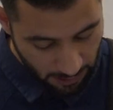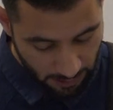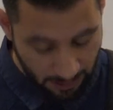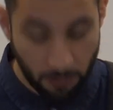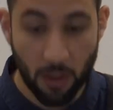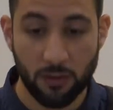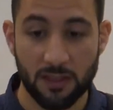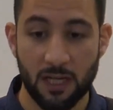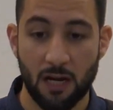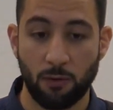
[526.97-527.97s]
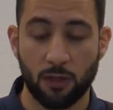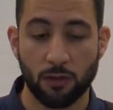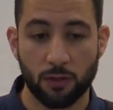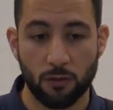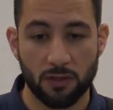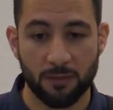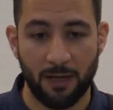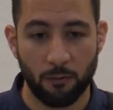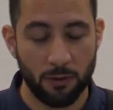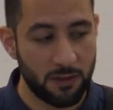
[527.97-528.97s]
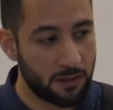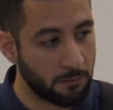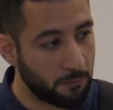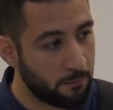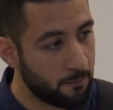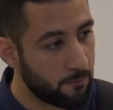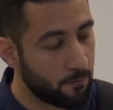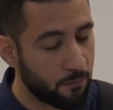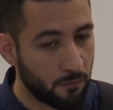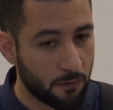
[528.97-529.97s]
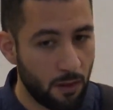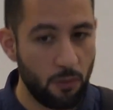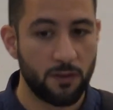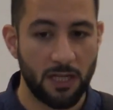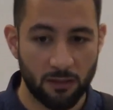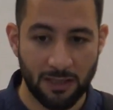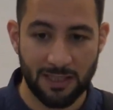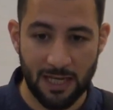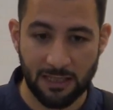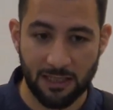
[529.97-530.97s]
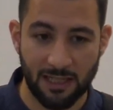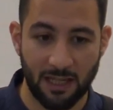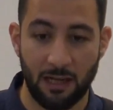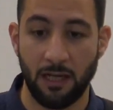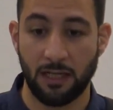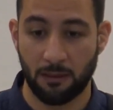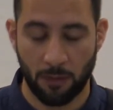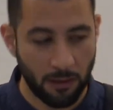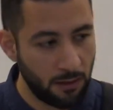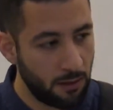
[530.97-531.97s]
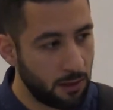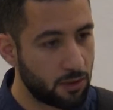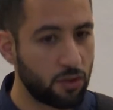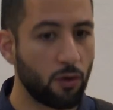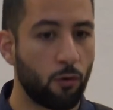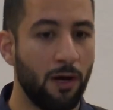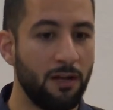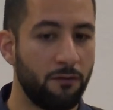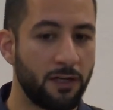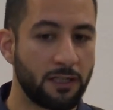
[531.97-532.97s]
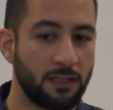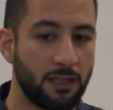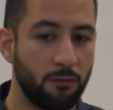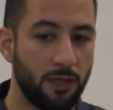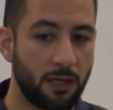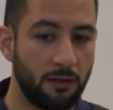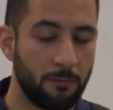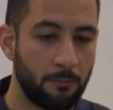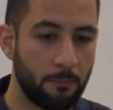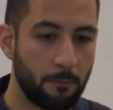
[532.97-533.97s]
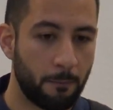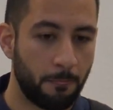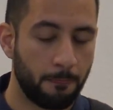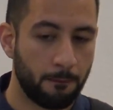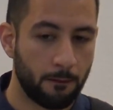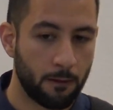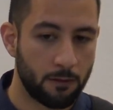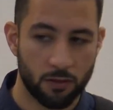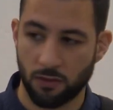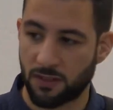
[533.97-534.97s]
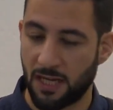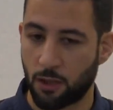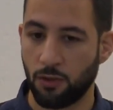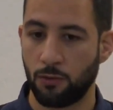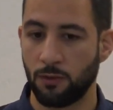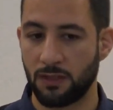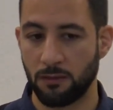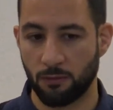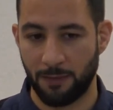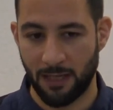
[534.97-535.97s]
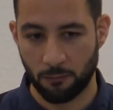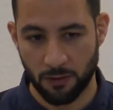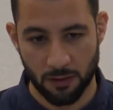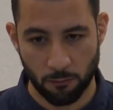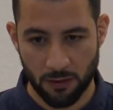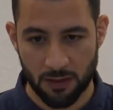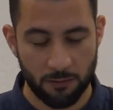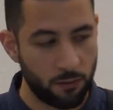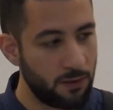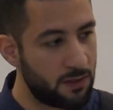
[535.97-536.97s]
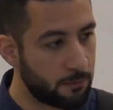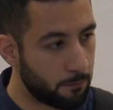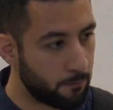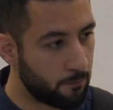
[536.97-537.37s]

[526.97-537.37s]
Now notice here, when God talks about wisdom, loosely translated as al-hikmah, he does not qualify it in any way. He does not say good wisdom or bad wisdom. Wisdom is wisdom.